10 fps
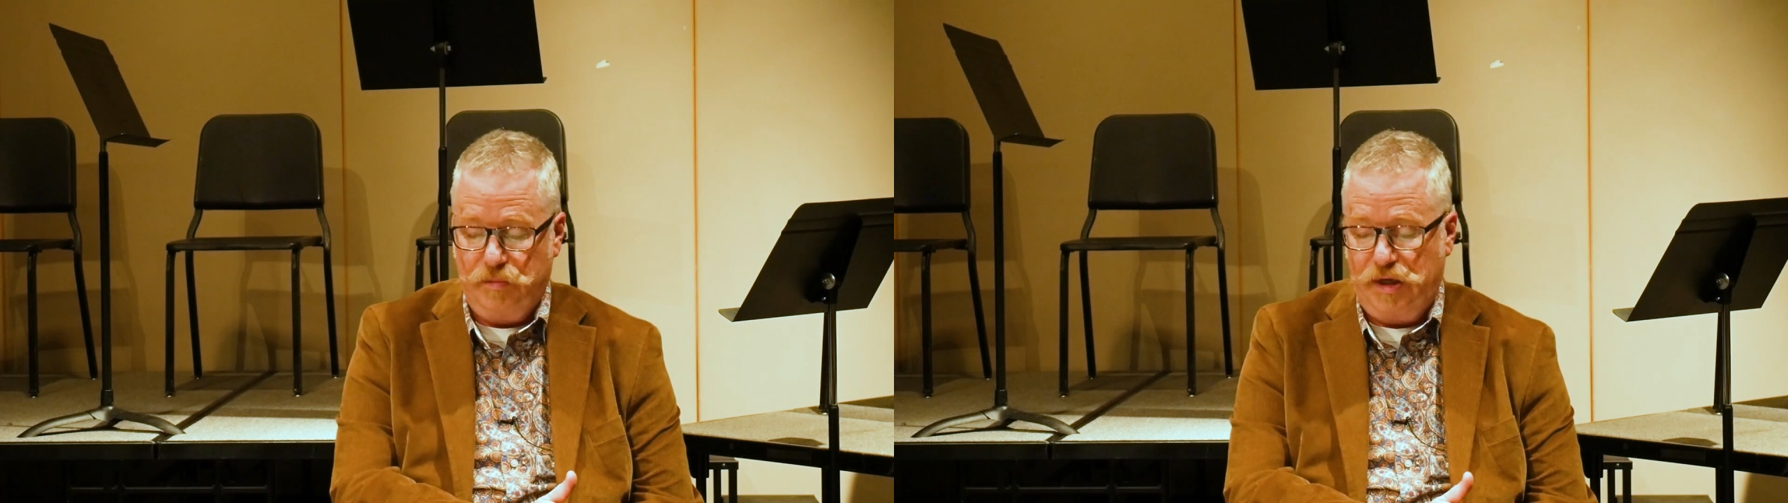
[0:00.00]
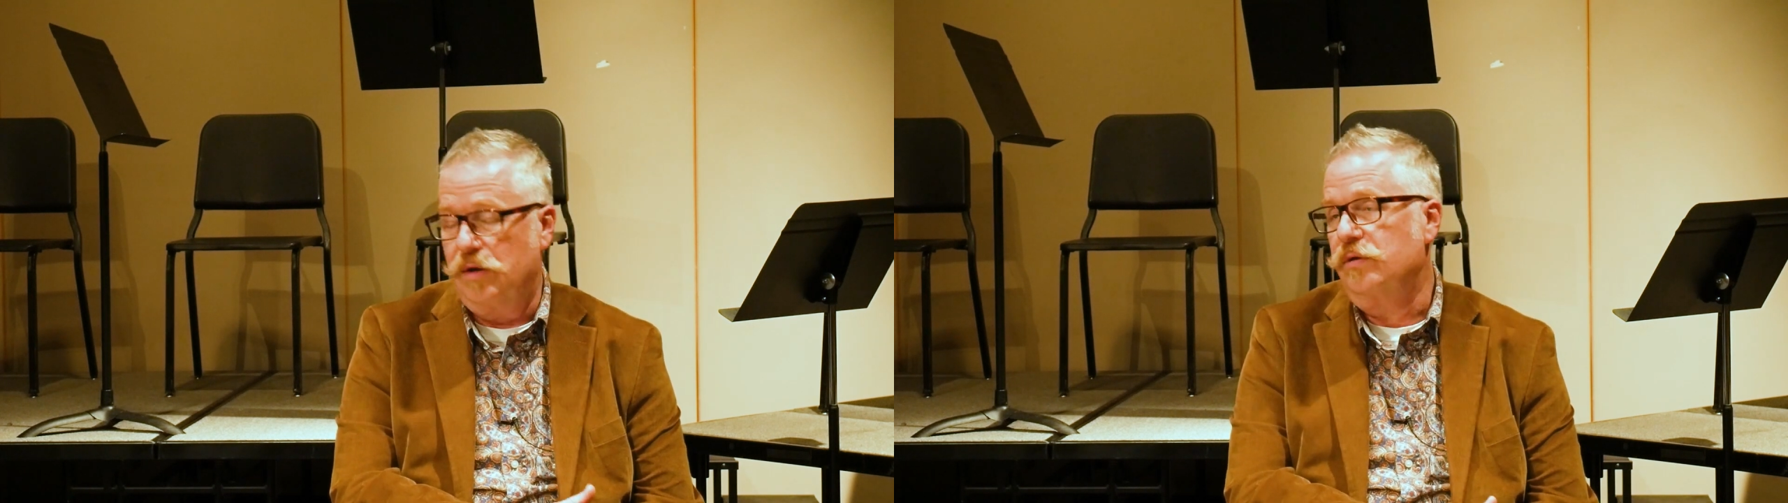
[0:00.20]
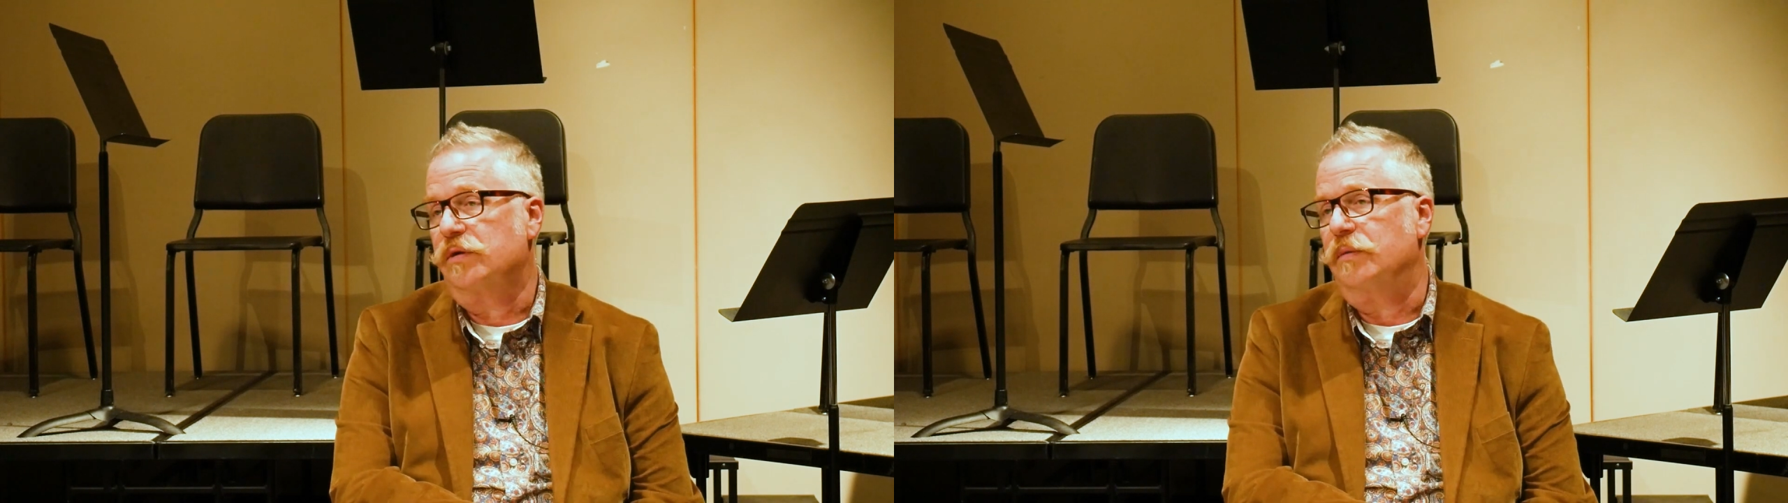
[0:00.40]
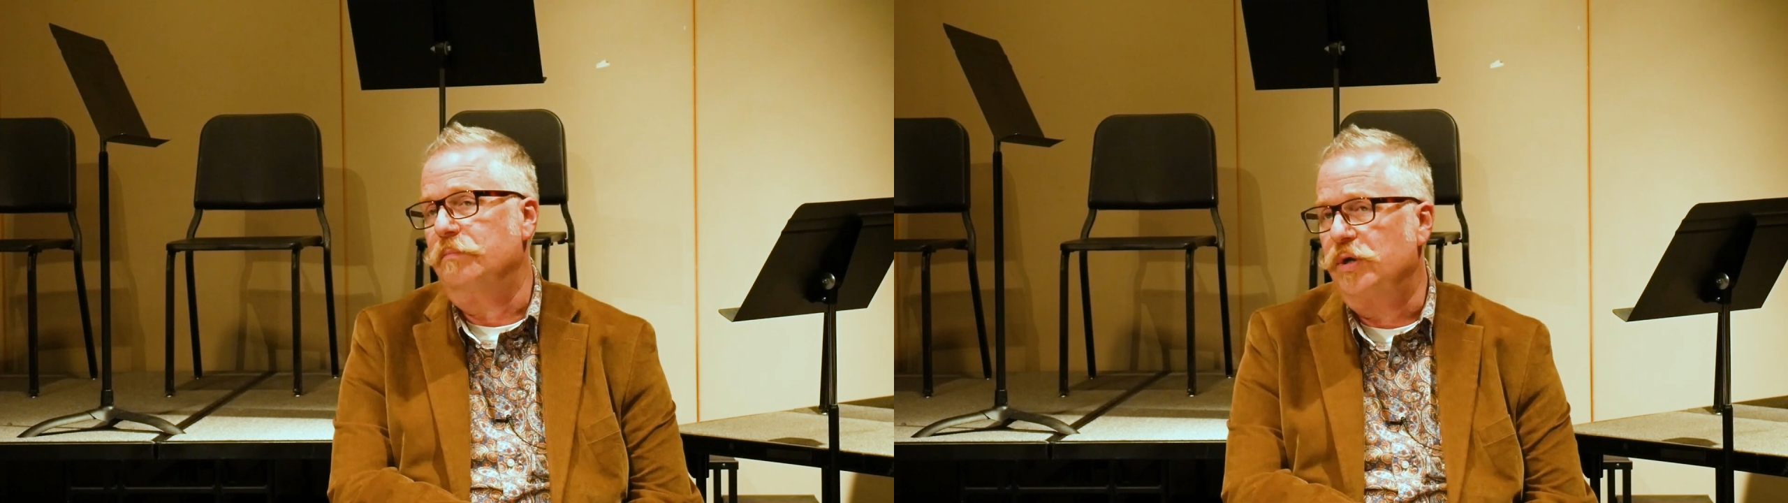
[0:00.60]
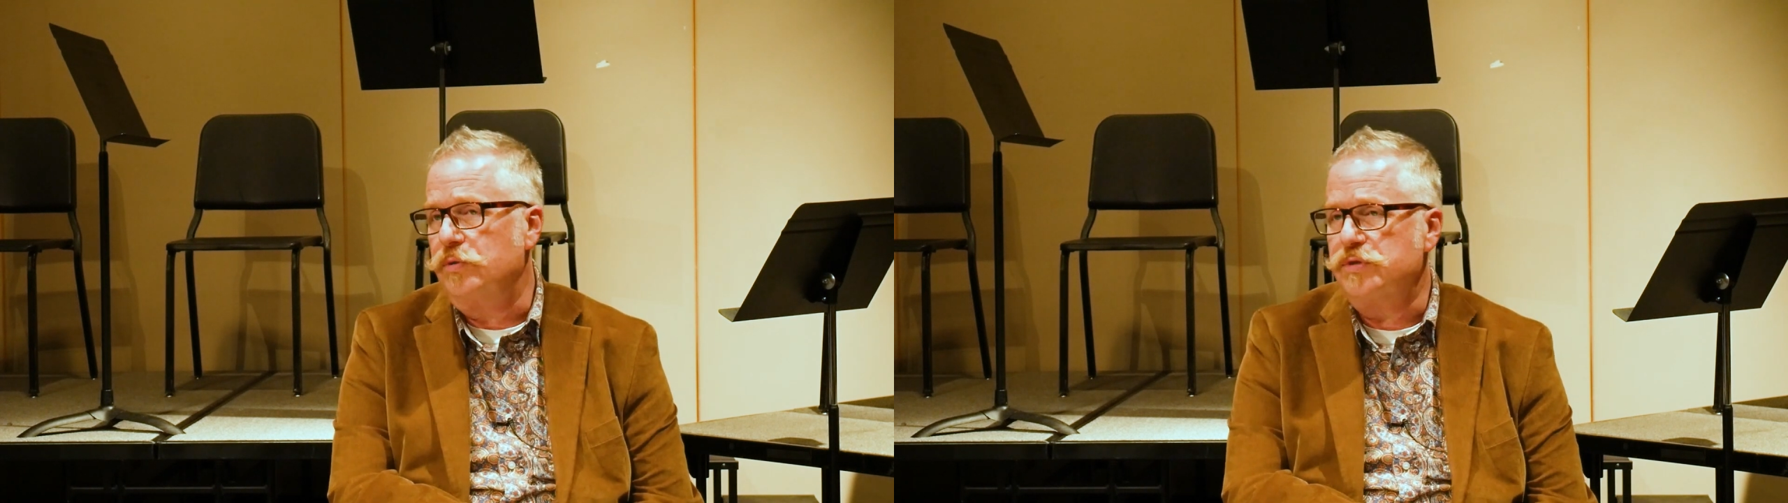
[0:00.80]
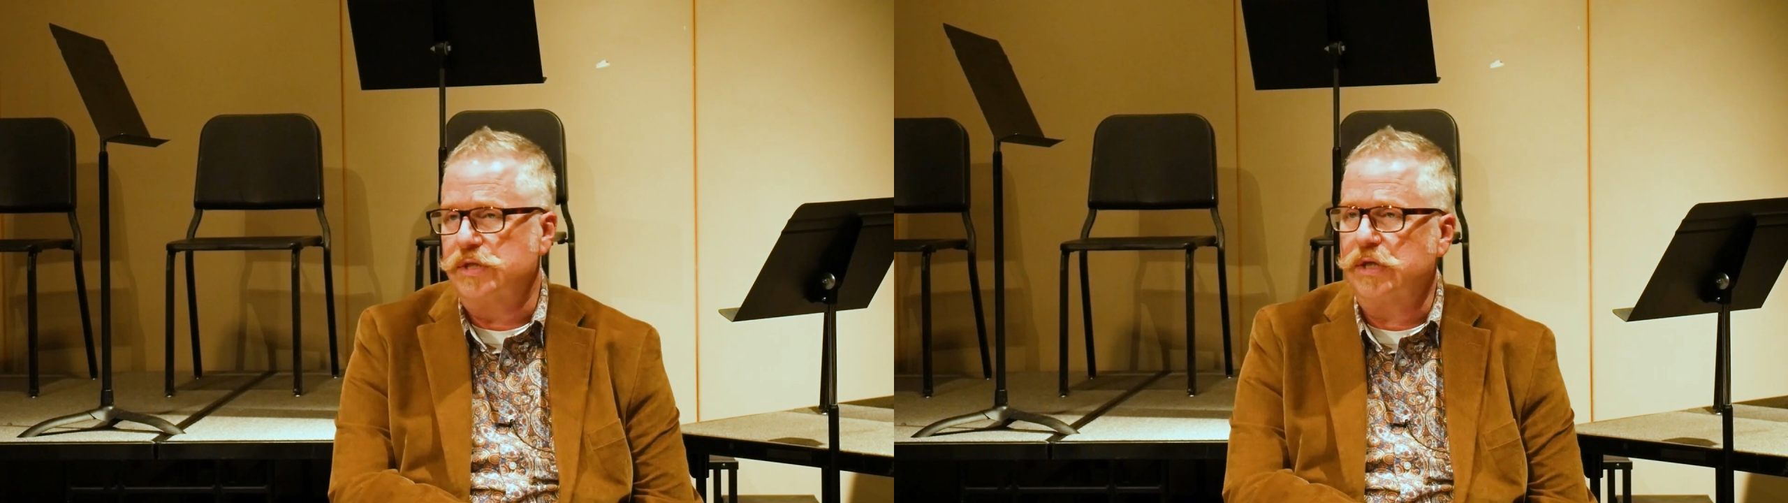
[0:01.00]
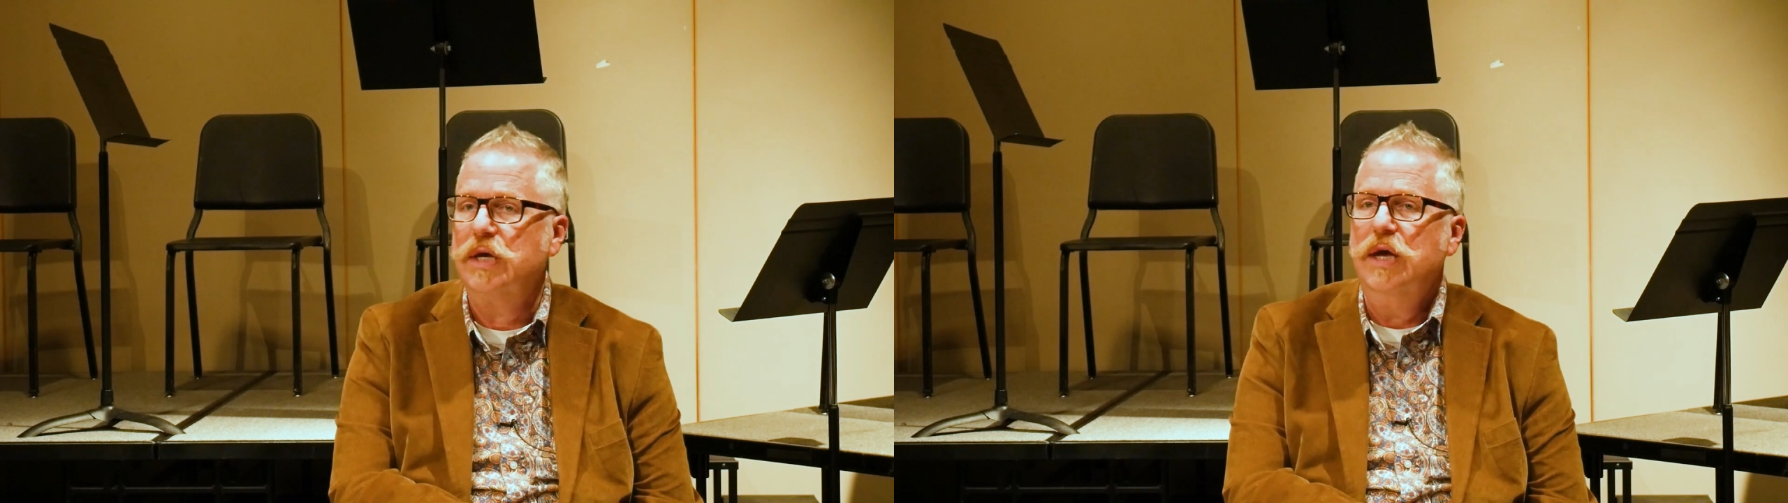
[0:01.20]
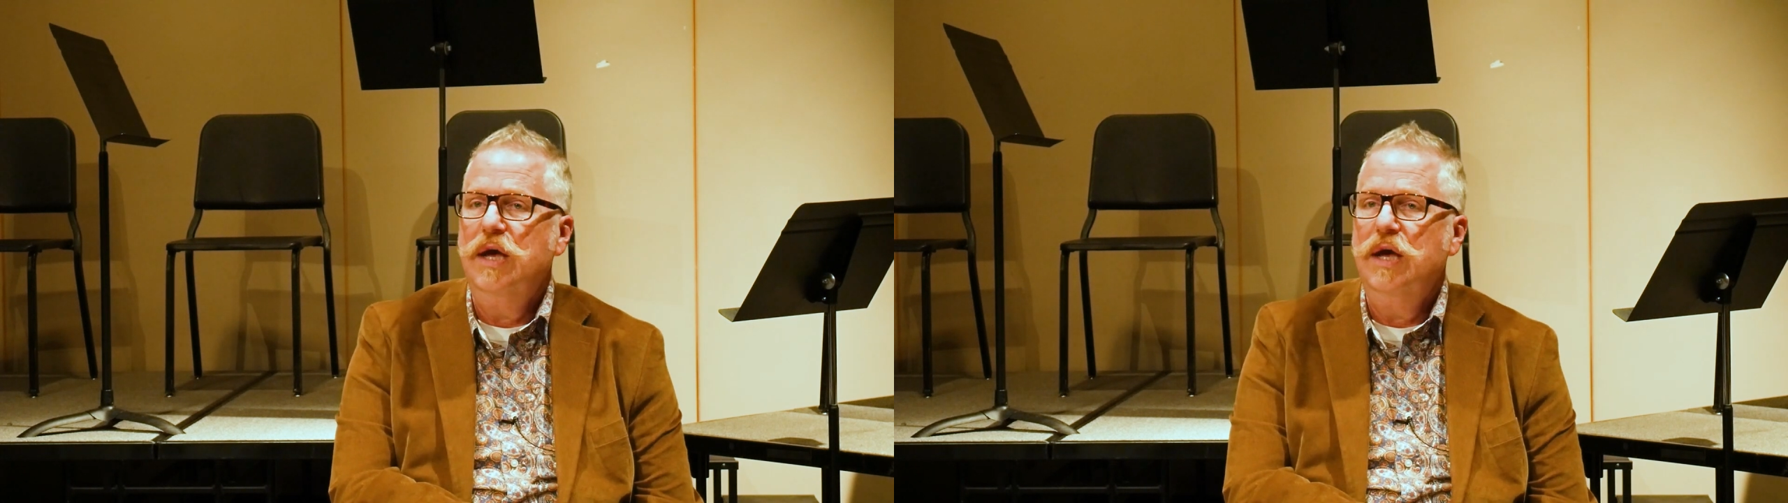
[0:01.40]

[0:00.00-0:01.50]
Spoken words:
about composing